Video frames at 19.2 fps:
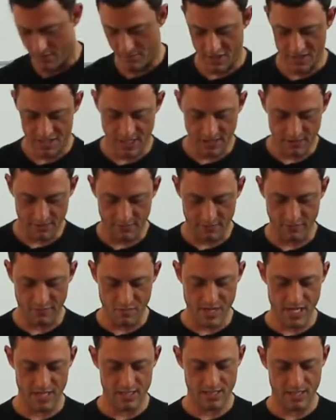my center of
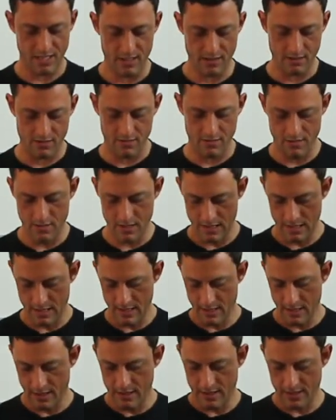mass here,
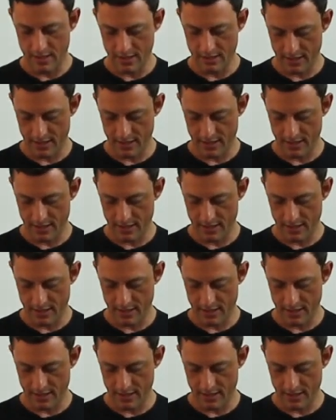and